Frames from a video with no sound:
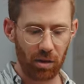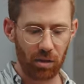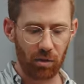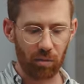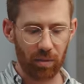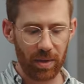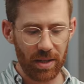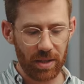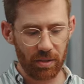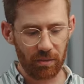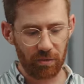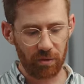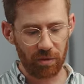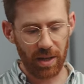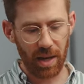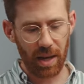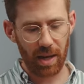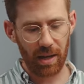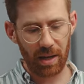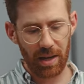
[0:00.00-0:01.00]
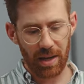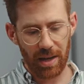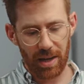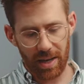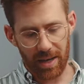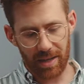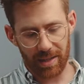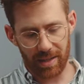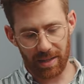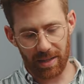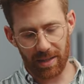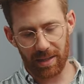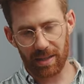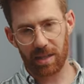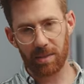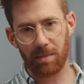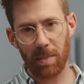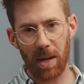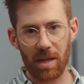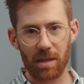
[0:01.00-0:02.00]
And the reason for that is it needs
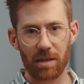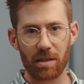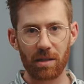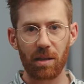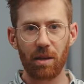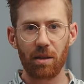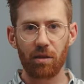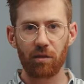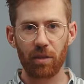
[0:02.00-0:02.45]
space